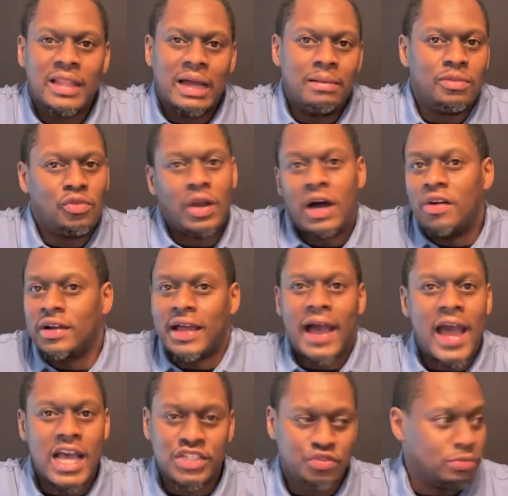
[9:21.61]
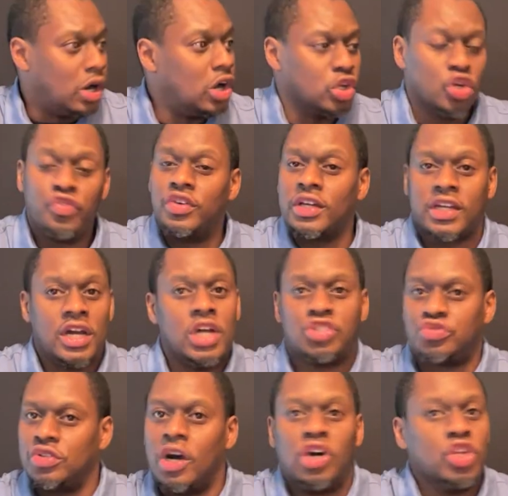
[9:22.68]
I'm around guys from all over the
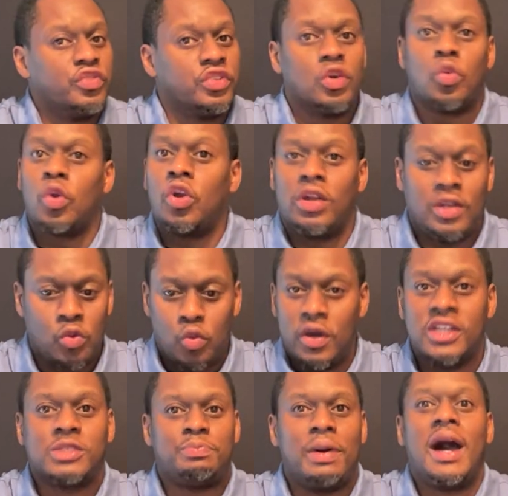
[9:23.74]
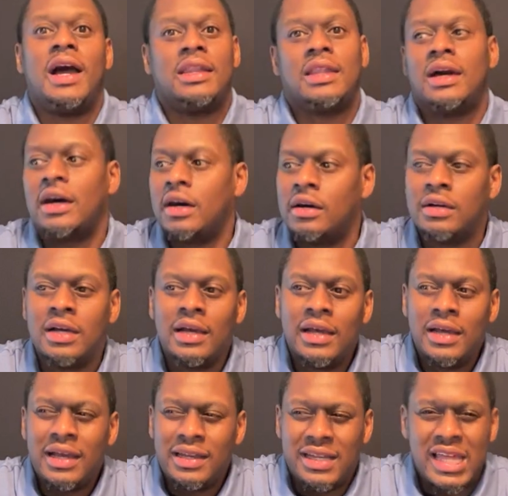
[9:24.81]
country, all over the world in one spot now.
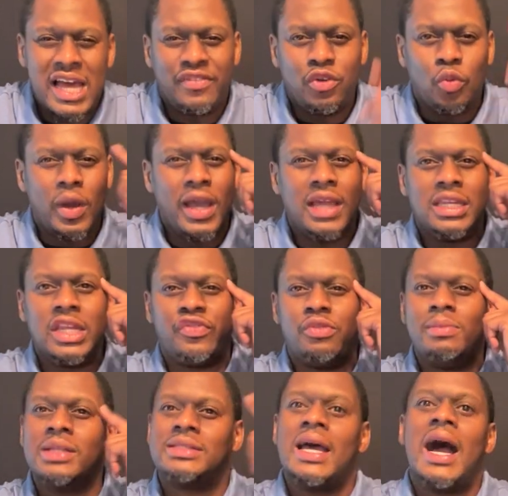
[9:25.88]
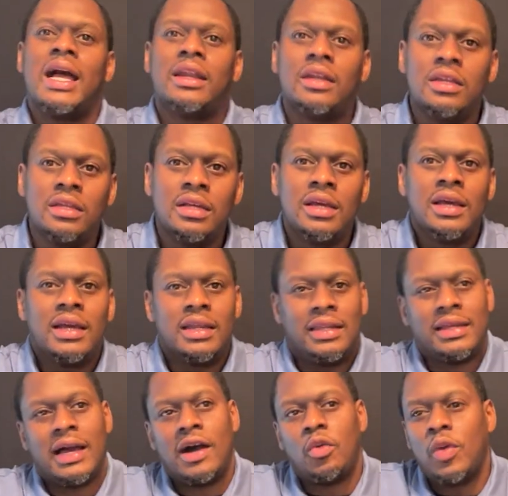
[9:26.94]
They have a way different mentality. They
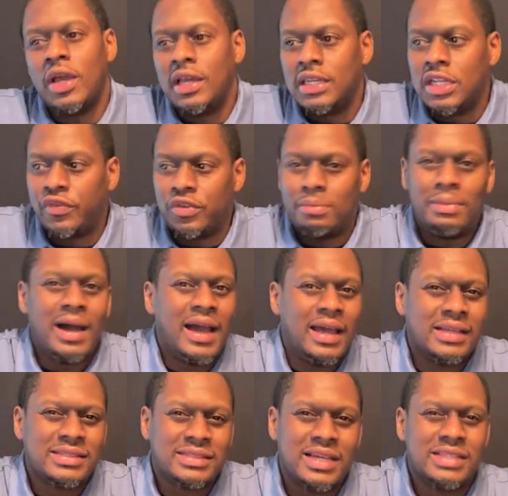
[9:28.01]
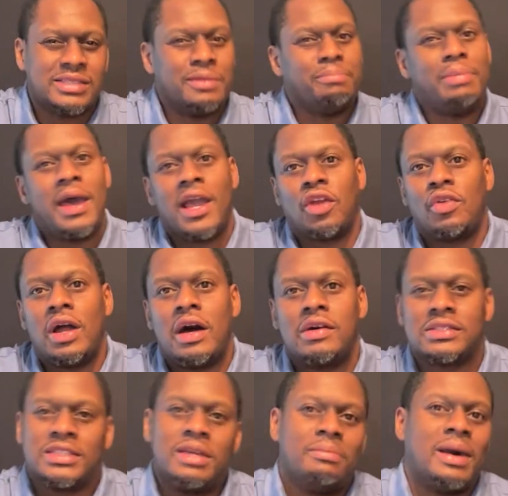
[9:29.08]
got way different mindsets and
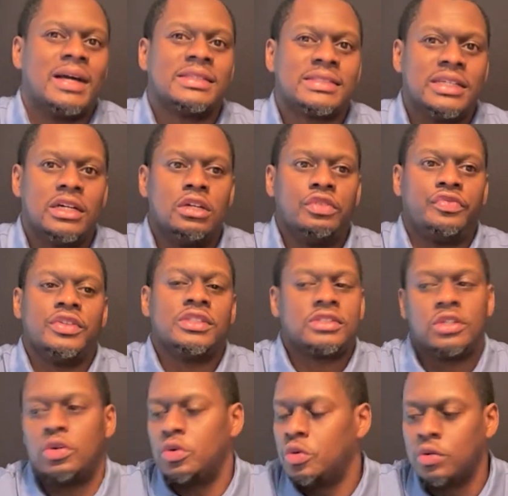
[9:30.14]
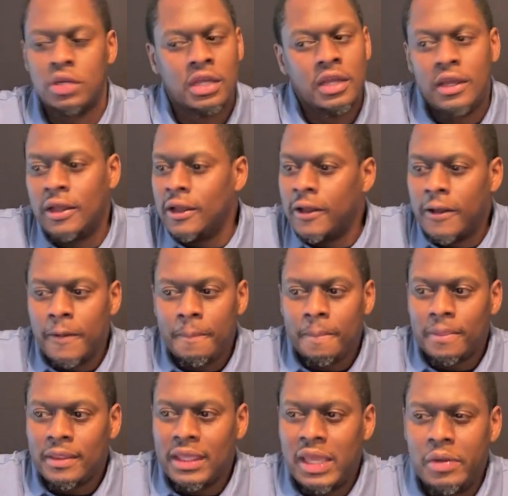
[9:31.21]
backgrounds than myself. And so
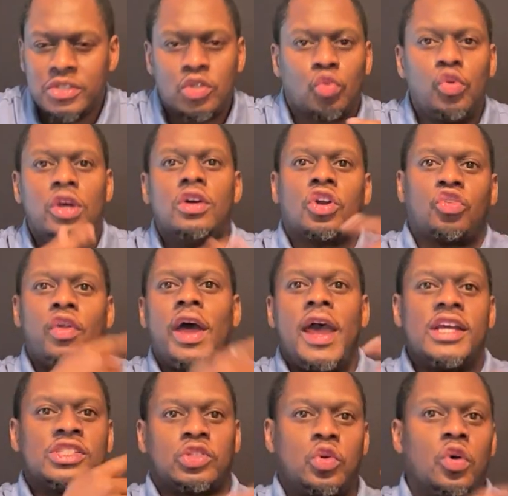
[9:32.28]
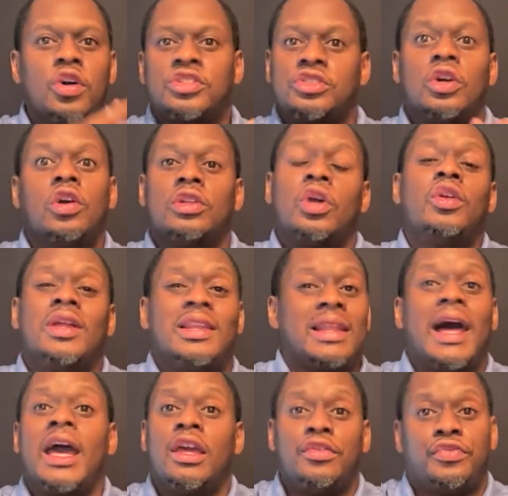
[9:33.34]
it was a real crash course on learning
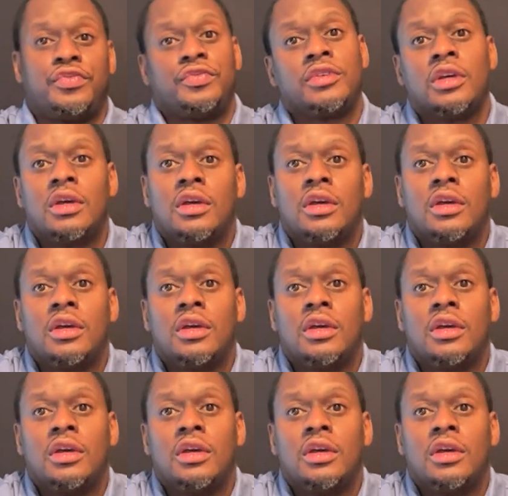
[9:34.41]
life.